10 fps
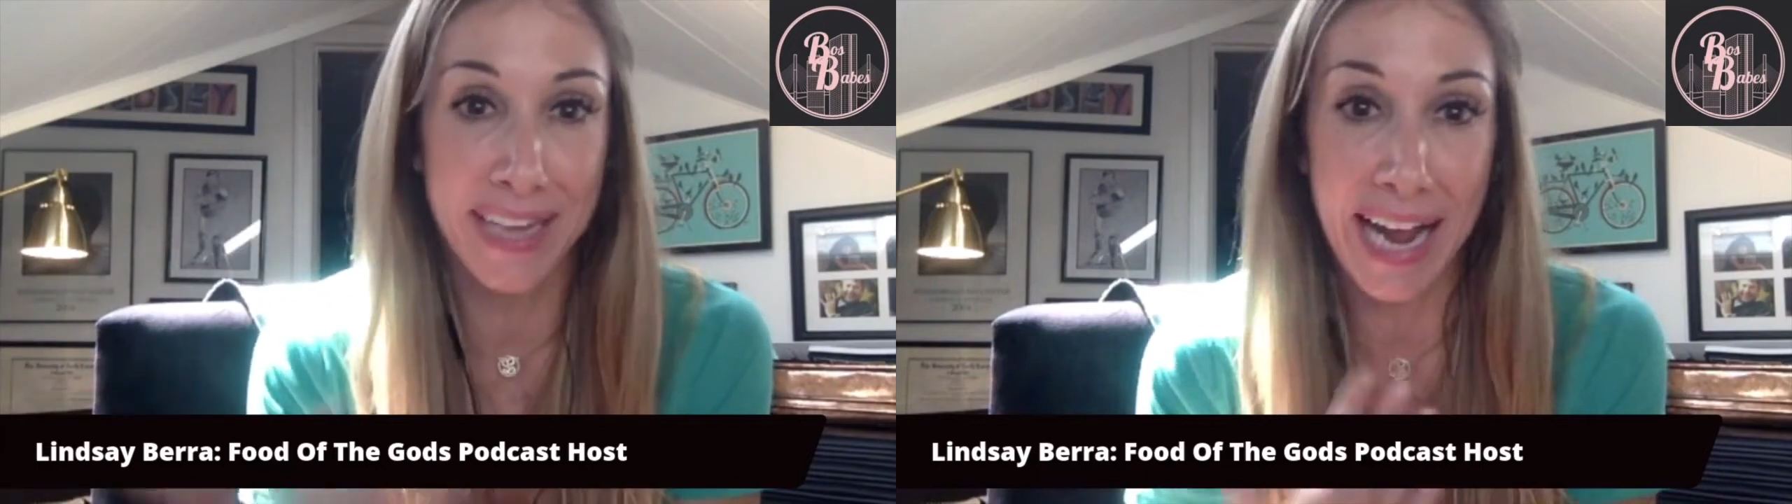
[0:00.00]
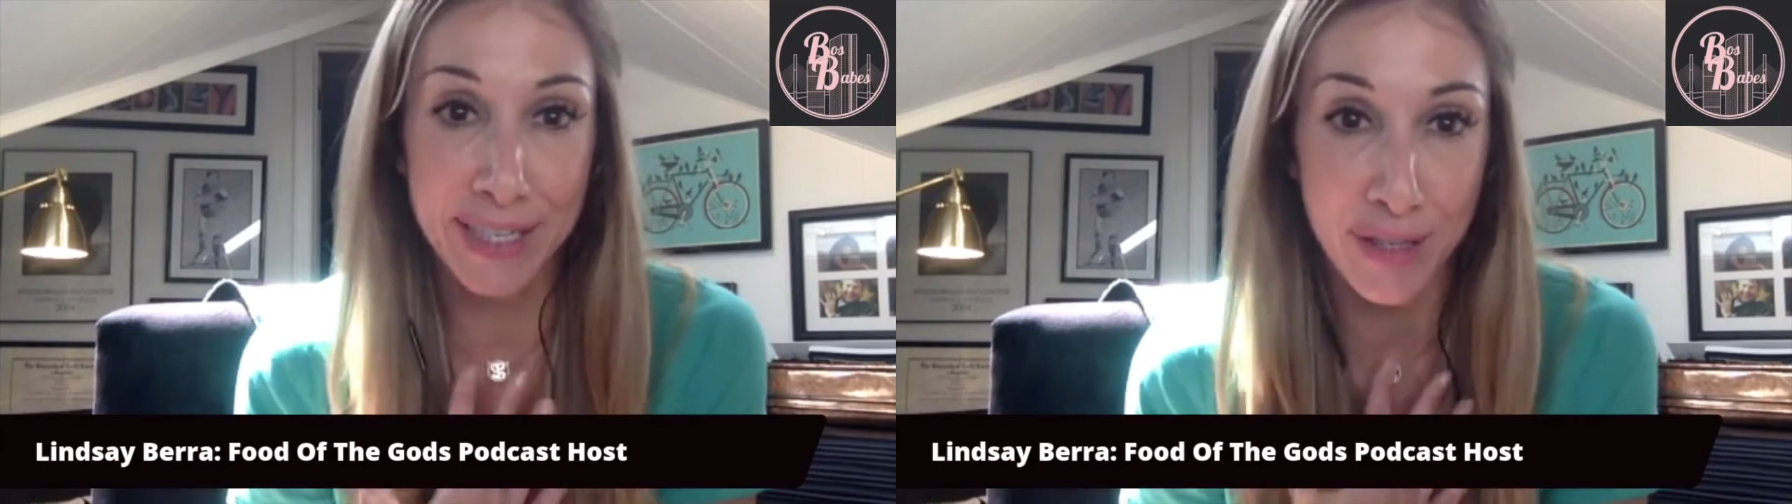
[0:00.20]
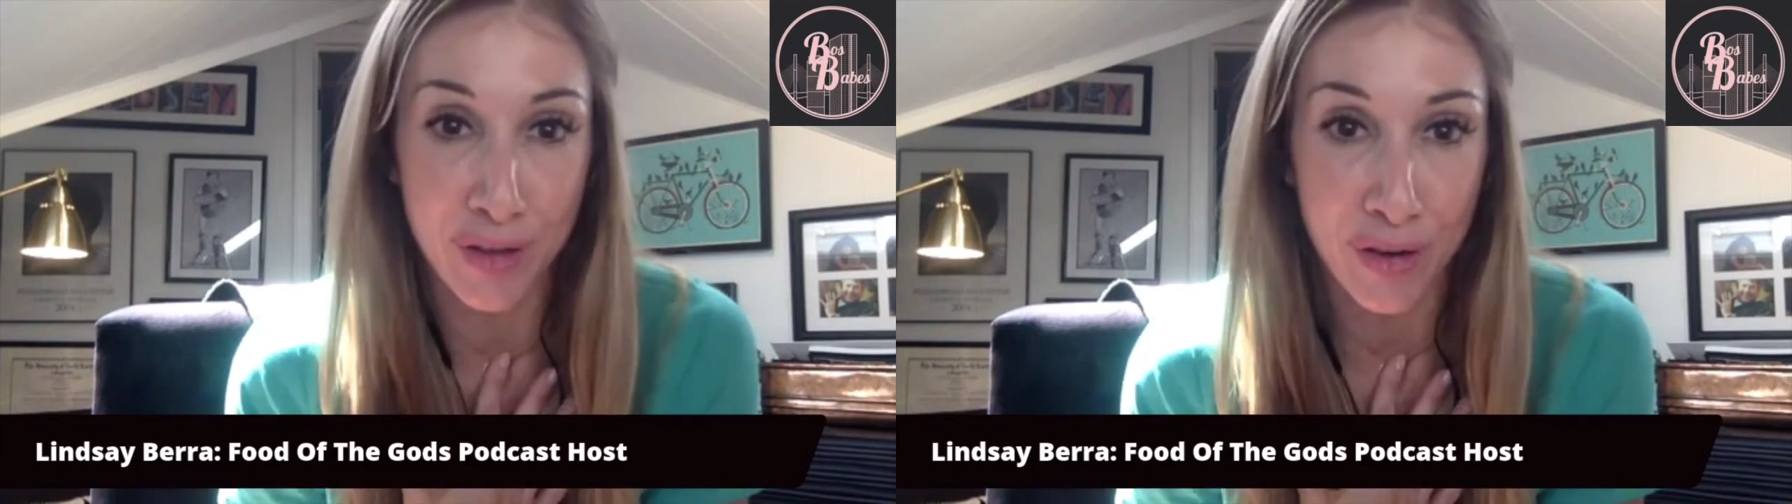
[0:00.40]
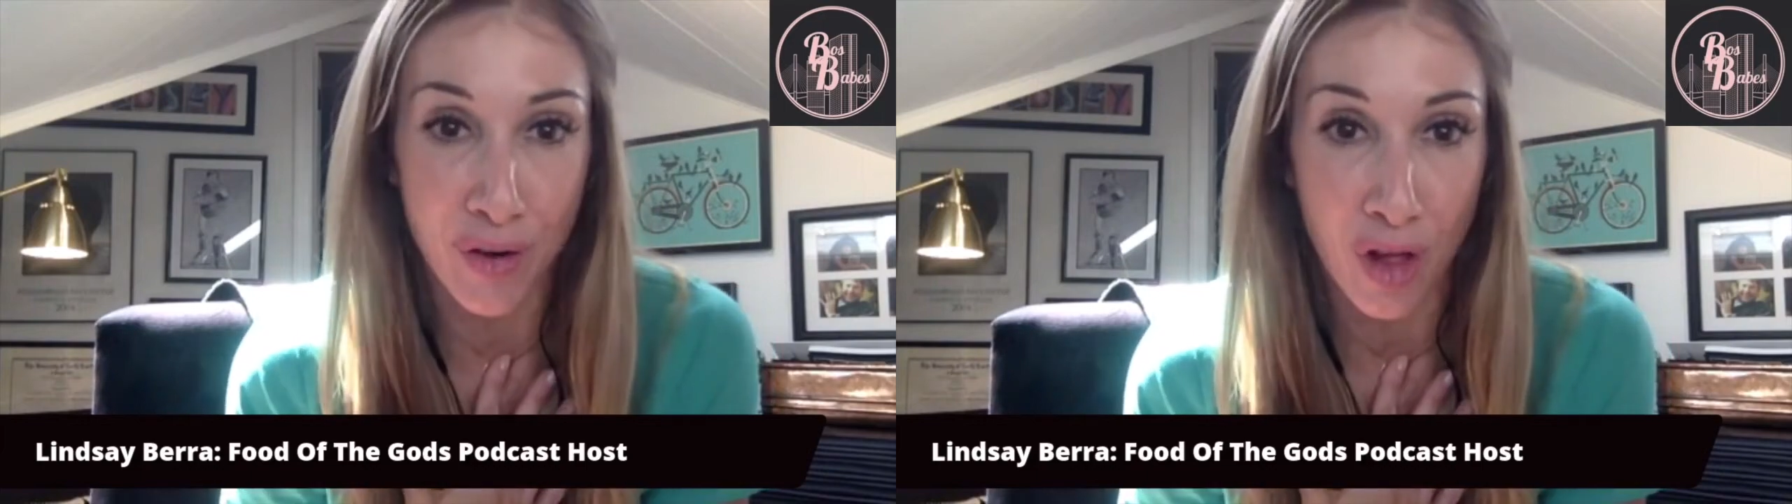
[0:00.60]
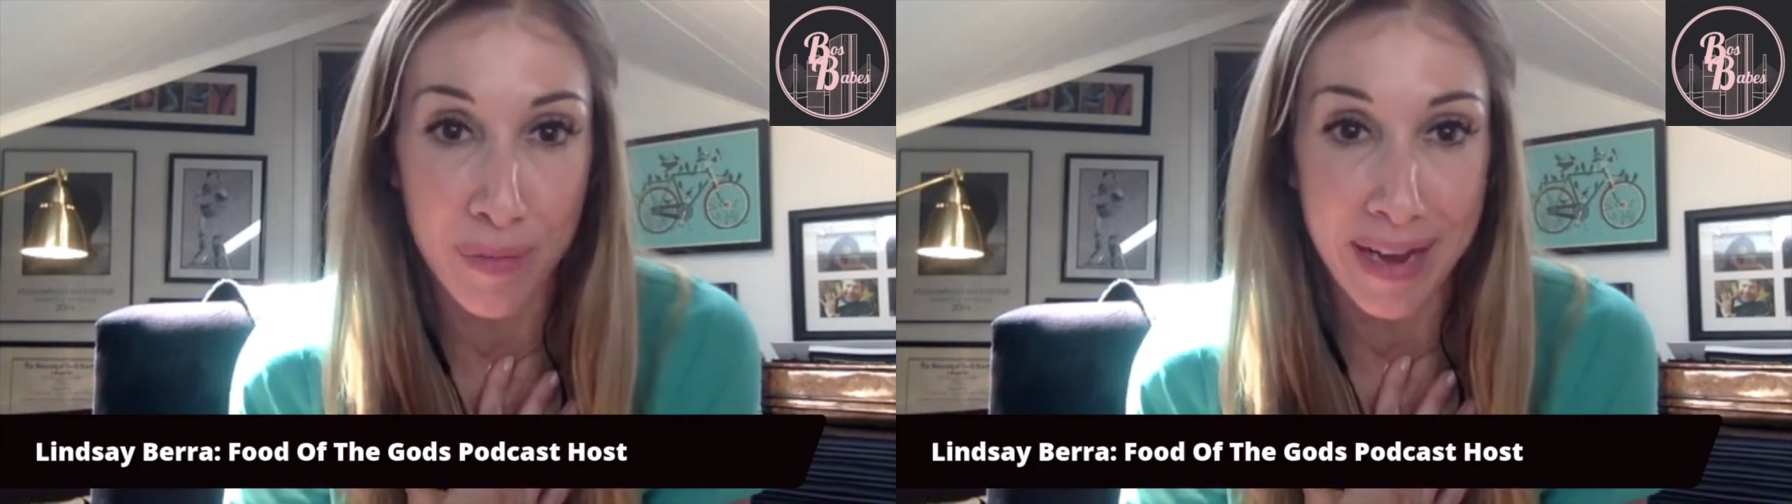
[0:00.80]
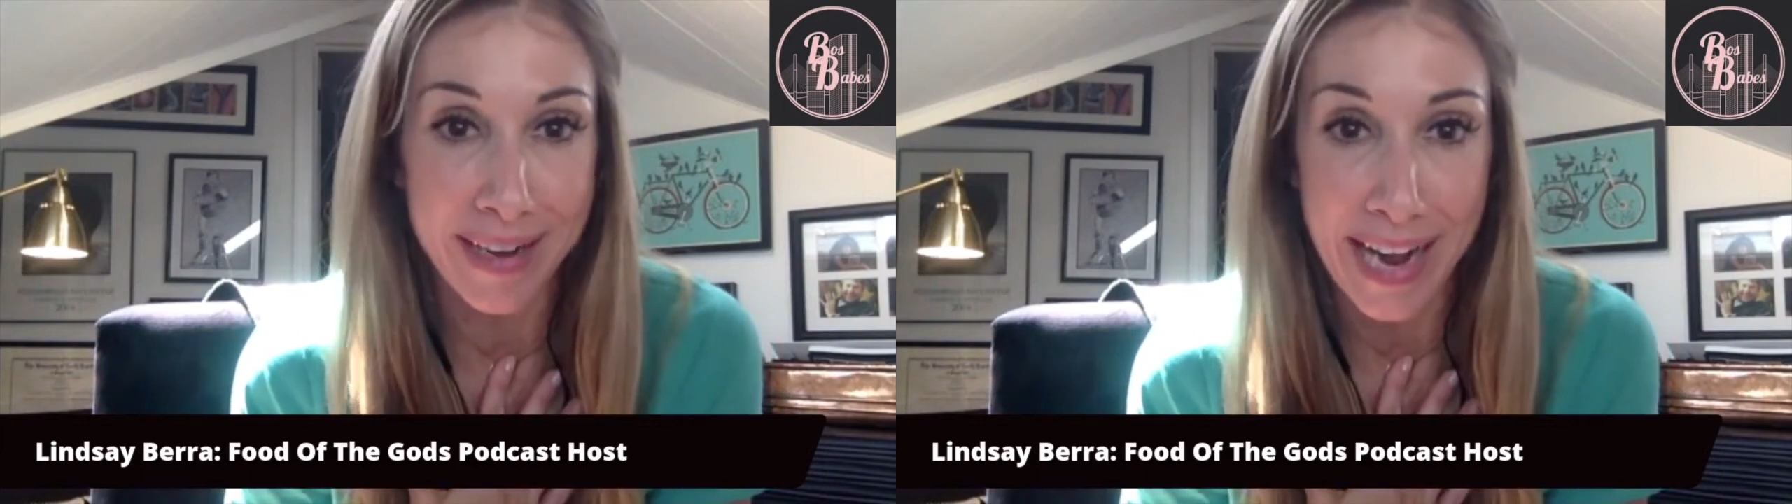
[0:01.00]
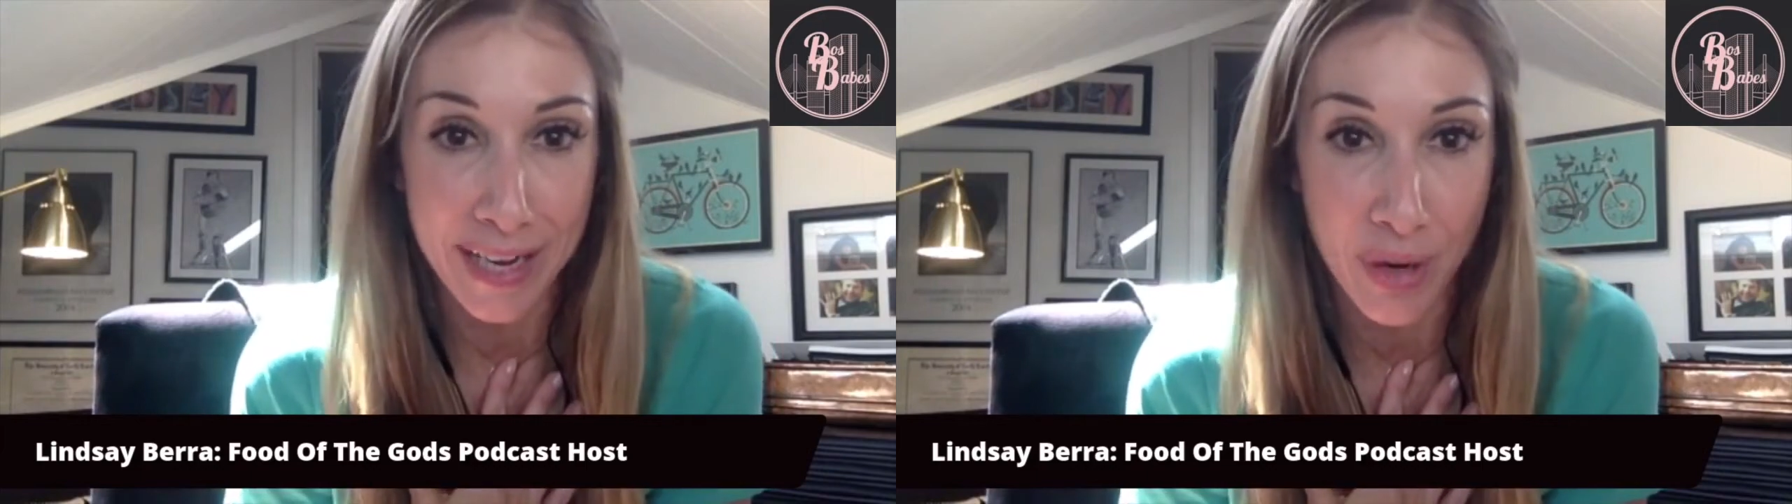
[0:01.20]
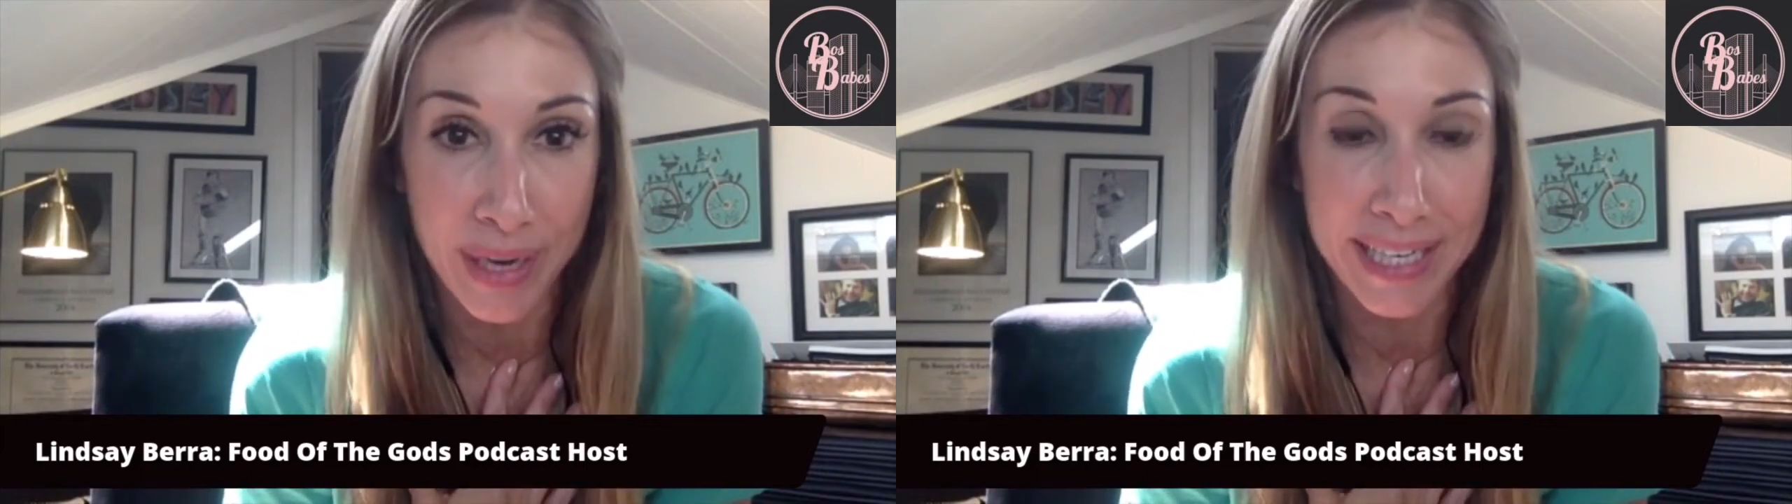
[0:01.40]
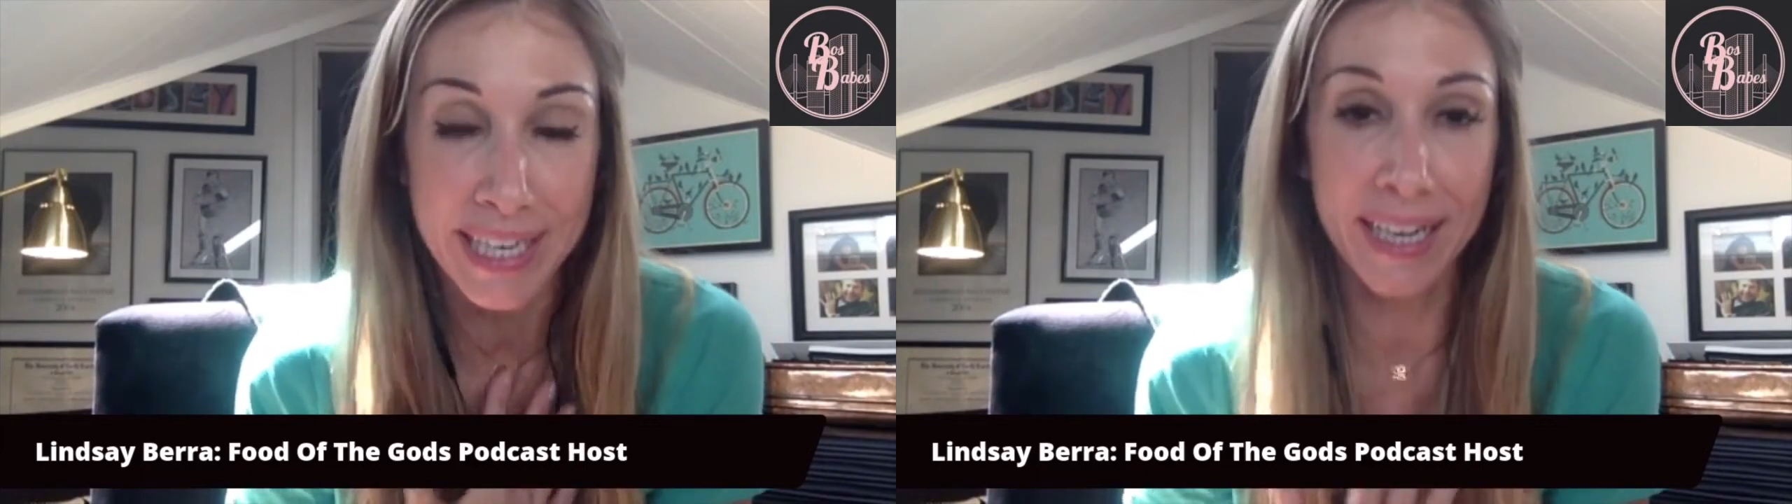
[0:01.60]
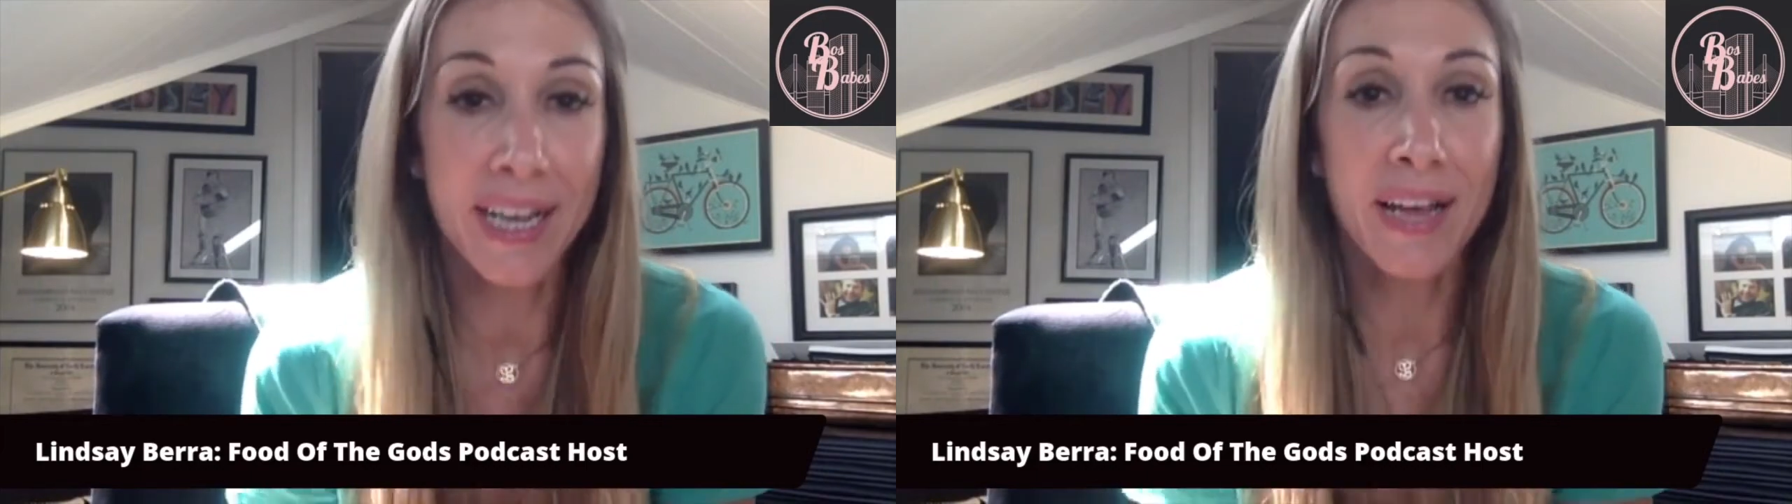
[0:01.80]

I had to learn all about it. I had no idea.